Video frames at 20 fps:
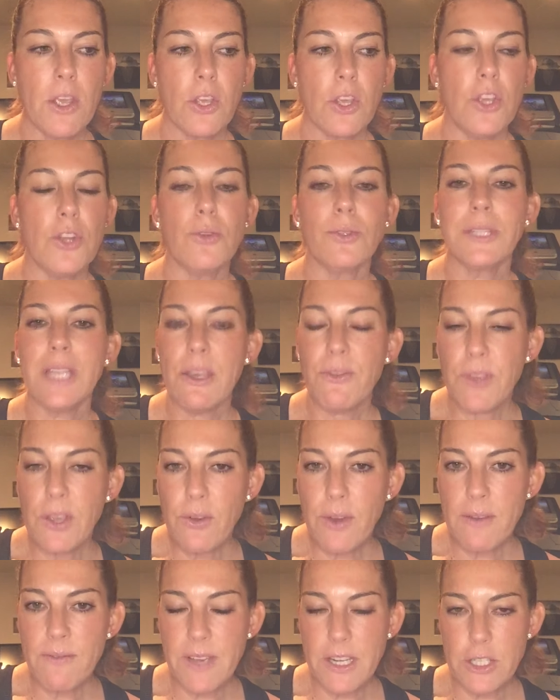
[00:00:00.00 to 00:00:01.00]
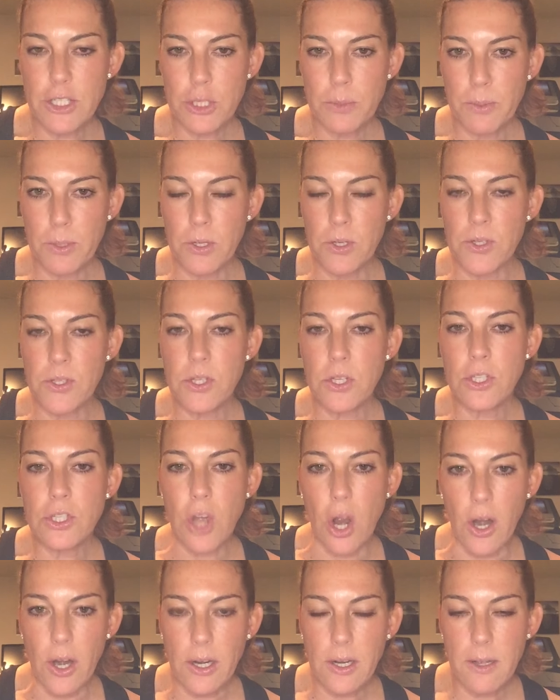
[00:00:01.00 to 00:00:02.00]
leafy green vegetables,
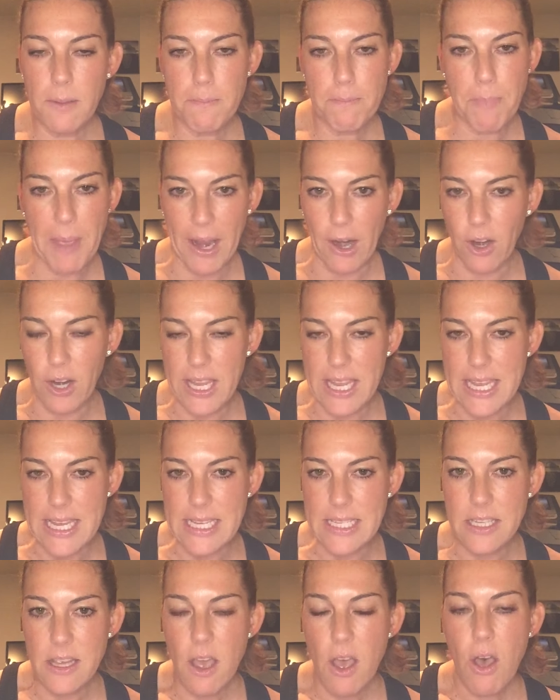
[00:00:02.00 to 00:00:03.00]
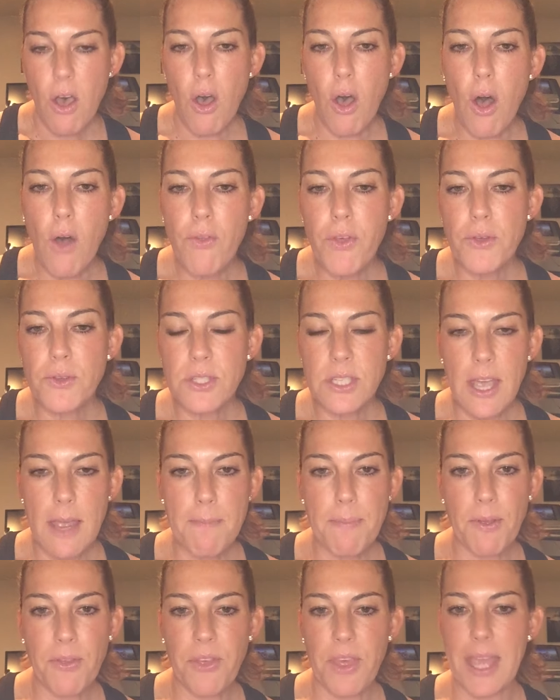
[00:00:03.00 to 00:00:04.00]
dark berries, all those
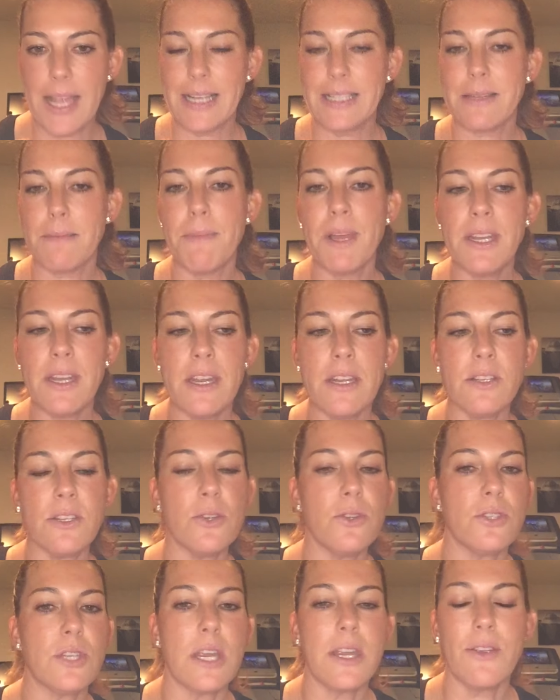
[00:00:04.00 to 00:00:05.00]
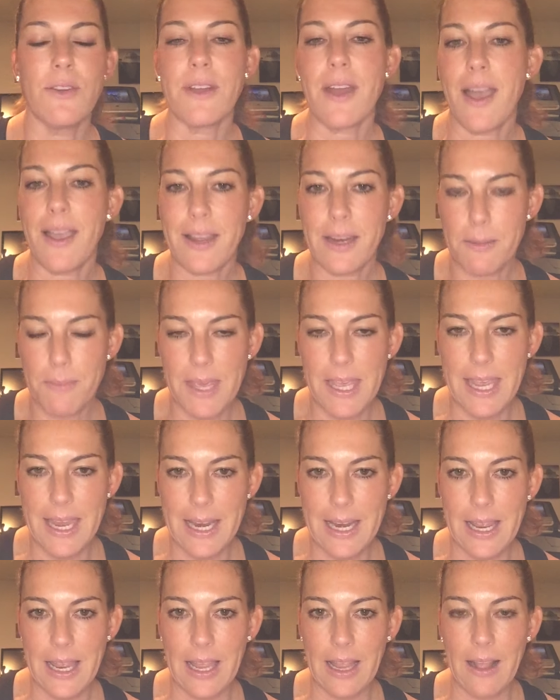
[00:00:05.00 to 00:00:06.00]
type of things. Monday and Tuesday, you're not gonna be
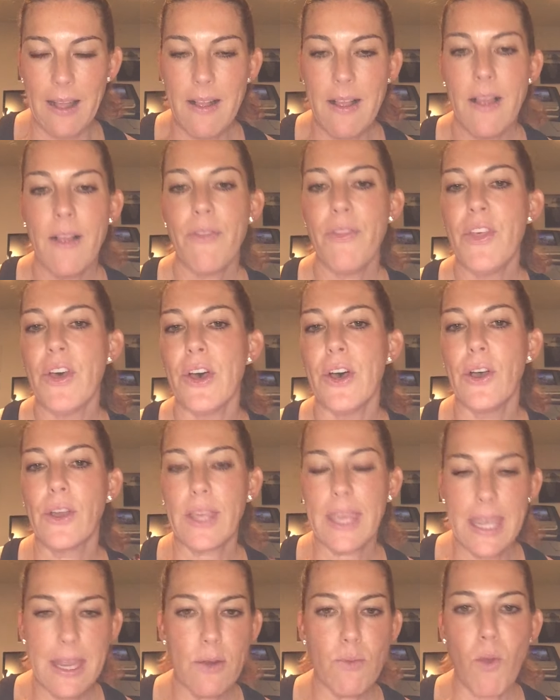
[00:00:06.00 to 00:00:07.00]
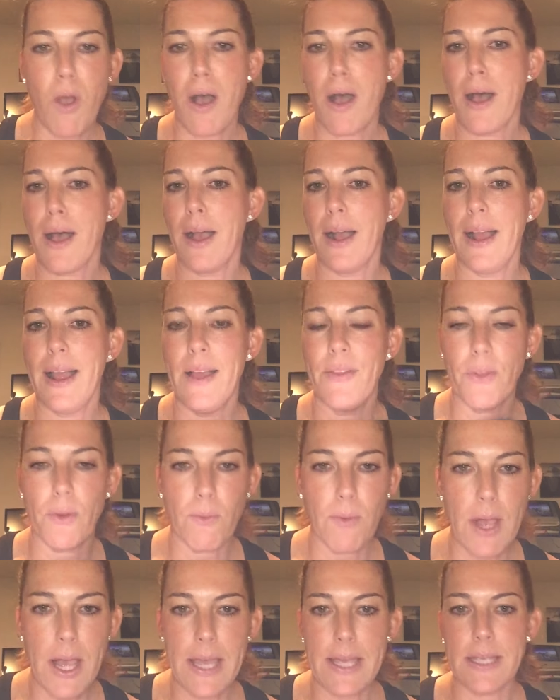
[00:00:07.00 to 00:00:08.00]
eating the quinoa and the
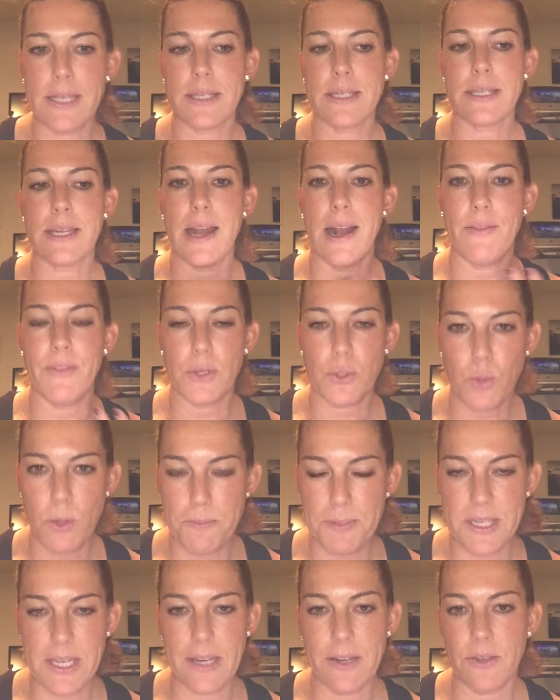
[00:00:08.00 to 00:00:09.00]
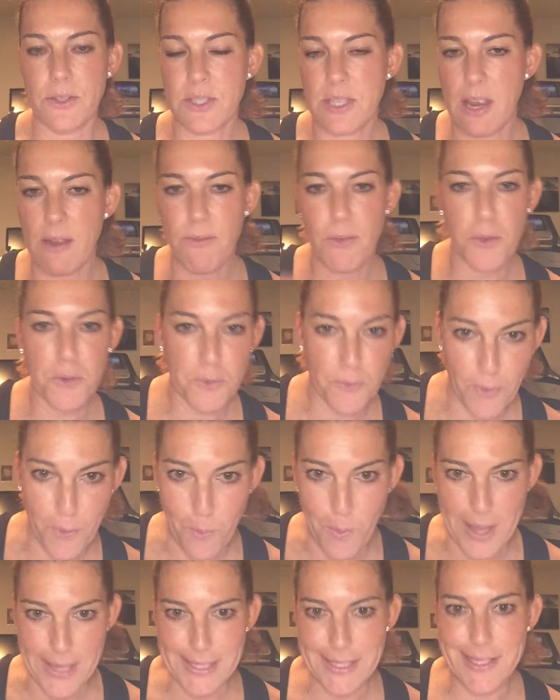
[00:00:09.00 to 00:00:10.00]
rice and the sweet potatoes. Save those for
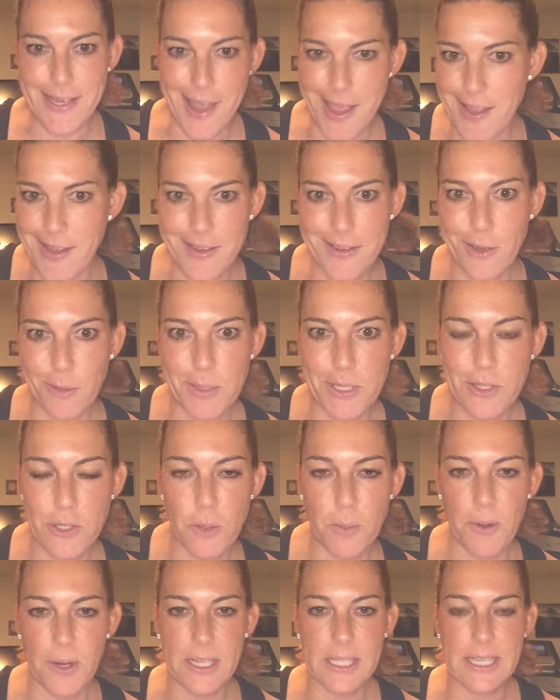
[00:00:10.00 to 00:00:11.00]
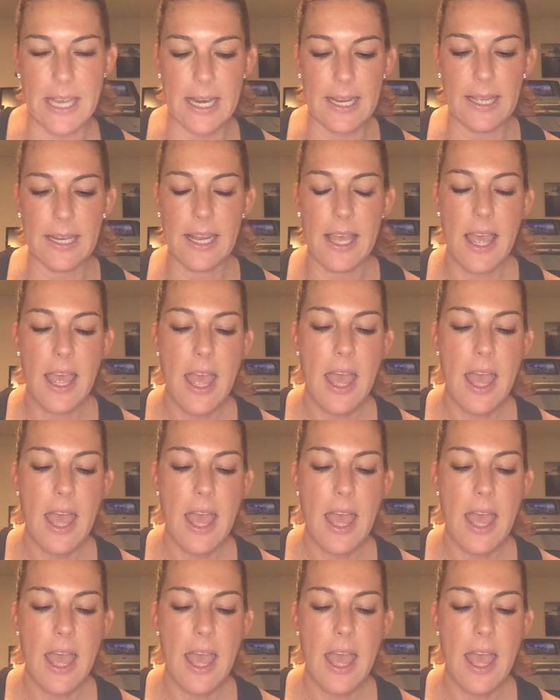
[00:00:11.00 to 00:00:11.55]
Wednesday. You'll be super excited.